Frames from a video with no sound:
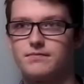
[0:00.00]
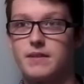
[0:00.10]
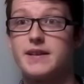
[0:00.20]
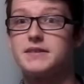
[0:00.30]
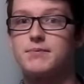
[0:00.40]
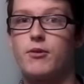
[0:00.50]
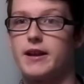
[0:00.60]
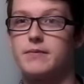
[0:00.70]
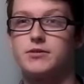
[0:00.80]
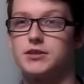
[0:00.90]
By this
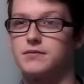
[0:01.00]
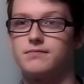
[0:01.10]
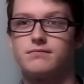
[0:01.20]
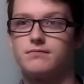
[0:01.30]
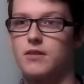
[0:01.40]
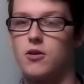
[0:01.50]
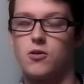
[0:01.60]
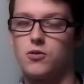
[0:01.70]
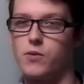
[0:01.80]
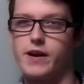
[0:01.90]
point, I'm just
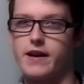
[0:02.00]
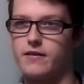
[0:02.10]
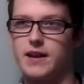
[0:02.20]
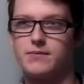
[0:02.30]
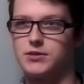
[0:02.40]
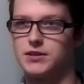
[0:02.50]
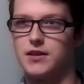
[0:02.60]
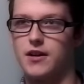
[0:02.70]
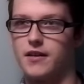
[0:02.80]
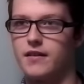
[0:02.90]
all the way out. I'm just
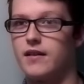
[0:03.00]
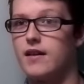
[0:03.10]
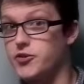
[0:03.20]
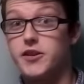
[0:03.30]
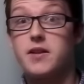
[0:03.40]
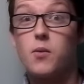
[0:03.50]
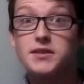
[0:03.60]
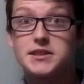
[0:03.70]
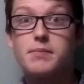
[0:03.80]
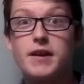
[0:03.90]
done. So then
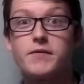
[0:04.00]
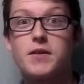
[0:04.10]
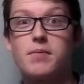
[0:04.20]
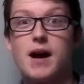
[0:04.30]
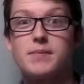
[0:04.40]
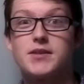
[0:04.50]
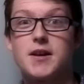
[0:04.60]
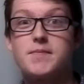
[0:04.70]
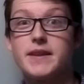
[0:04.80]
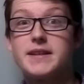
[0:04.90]
once the Bigfoot pops
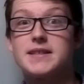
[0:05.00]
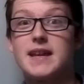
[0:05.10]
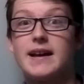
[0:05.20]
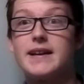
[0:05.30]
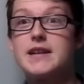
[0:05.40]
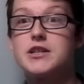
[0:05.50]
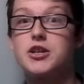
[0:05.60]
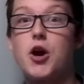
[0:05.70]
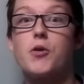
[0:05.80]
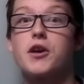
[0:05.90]
up, they decide to
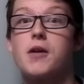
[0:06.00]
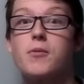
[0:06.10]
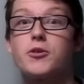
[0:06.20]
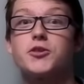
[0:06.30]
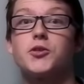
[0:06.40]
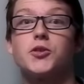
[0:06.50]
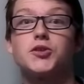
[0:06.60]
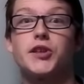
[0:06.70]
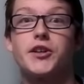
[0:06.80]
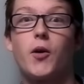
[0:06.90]
go to commercial
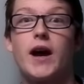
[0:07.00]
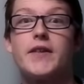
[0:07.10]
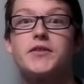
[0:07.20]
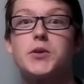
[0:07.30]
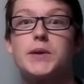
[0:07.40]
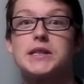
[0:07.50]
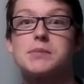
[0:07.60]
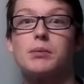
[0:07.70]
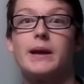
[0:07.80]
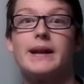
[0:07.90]
so they don't have to
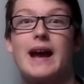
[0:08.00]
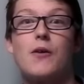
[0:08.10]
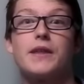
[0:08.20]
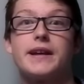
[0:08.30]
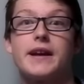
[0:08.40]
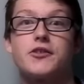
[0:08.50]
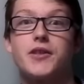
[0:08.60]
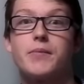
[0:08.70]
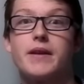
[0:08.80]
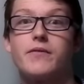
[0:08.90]
explain how they catch
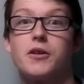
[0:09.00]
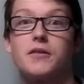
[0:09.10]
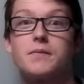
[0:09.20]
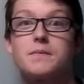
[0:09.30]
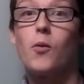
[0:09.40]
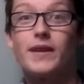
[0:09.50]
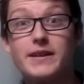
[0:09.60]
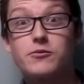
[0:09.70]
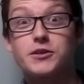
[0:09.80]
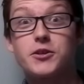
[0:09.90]
the Bigfoot. When
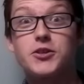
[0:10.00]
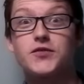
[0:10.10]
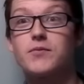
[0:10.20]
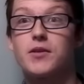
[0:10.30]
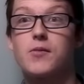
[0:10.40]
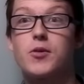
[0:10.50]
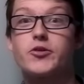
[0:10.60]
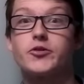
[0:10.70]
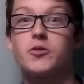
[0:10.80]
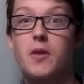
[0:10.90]
it returns from
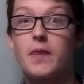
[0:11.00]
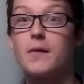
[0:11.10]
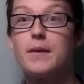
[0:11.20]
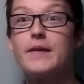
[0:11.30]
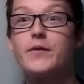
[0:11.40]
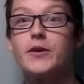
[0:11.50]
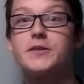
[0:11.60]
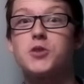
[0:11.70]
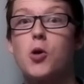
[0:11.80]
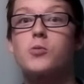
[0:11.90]
commercial, the Bigfoot
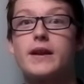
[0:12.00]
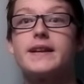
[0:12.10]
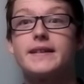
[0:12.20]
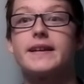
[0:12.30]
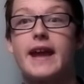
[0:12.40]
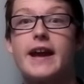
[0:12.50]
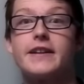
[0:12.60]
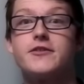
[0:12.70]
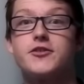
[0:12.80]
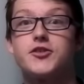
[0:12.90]
is already in the
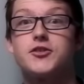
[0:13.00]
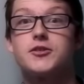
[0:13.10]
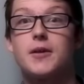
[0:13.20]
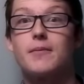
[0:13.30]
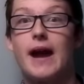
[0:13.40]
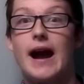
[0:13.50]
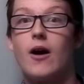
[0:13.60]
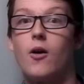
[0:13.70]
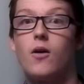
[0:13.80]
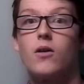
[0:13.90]
cage
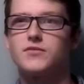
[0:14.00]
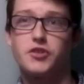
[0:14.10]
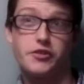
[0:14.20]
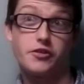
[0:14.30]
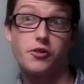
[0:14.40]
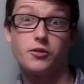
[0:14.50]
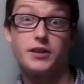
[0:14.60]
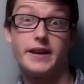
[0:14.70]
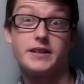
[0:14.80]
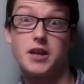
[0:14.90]
somehow. So the girl
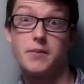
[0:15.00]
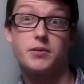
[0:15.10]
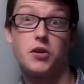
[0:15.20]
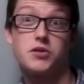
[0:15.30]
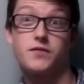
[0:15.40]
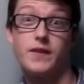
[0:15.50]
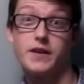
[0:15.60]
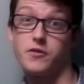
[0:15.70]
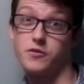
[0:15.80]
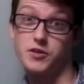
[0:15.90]
takes up close
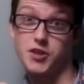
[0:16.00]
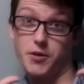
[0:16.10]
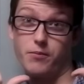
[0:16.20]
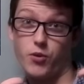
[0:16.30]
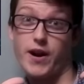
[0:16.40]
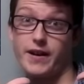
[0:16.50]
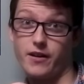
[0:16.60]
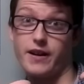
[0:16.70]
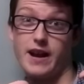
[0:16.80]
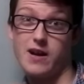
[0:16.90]
videos to brag
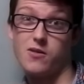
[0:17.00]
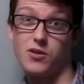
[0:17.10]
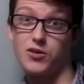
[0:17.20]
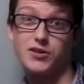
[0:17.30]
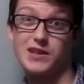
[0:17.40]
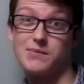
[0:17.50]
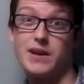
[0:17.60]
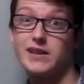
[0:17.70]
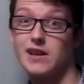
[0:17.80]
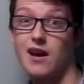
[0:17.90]
on how good they
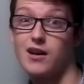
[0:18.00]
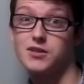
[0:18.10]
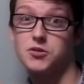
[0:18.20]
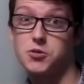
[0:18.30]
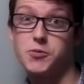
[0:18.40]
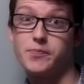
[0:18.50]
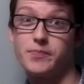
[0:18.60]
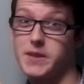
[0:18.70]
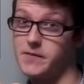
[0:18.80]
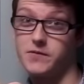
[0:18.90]
made the costume,
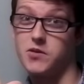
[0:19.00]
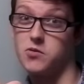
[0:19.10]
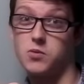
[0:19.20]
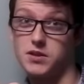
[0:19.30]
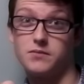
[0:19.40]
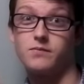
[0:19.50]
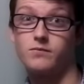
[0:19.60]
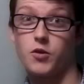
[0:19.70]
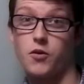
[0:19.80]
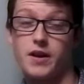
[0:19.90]
even though it wasn't
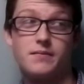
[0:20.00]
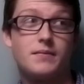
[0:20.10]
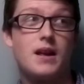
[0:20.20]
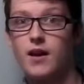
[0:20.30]
great.